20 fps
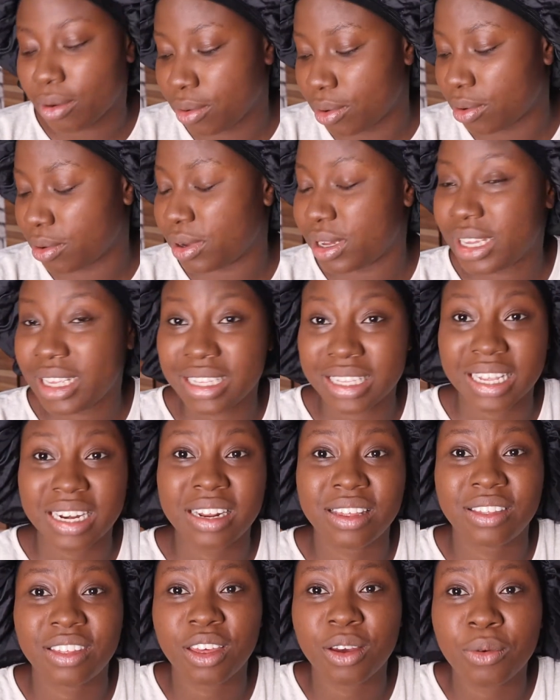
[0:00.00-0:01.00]
oh, is
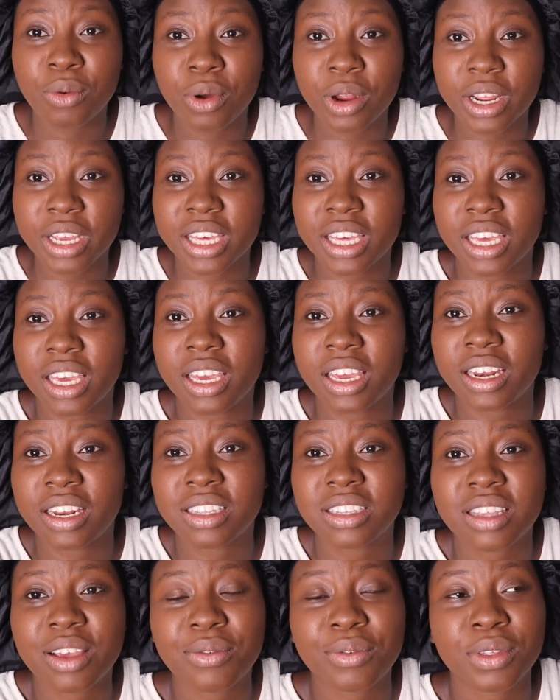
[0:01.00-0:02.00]
anything working?
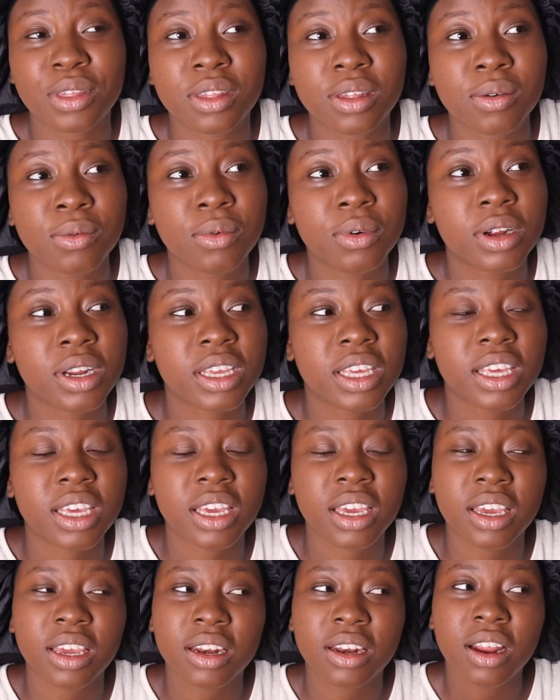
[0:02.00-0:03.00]
Is everything
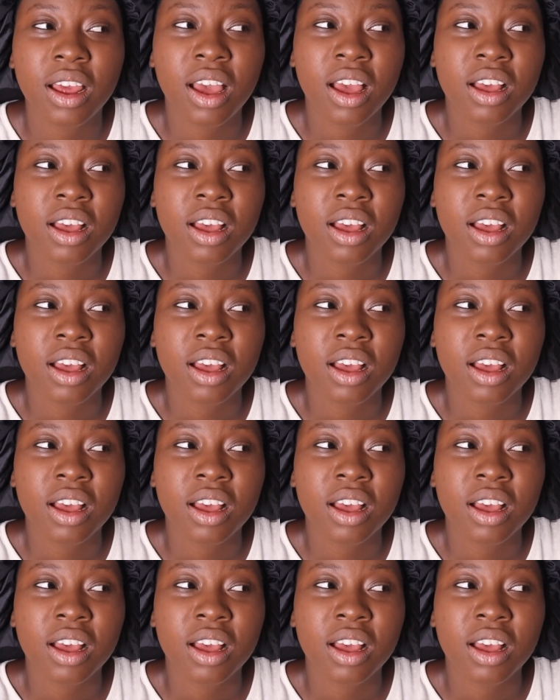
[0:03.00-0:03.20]
working?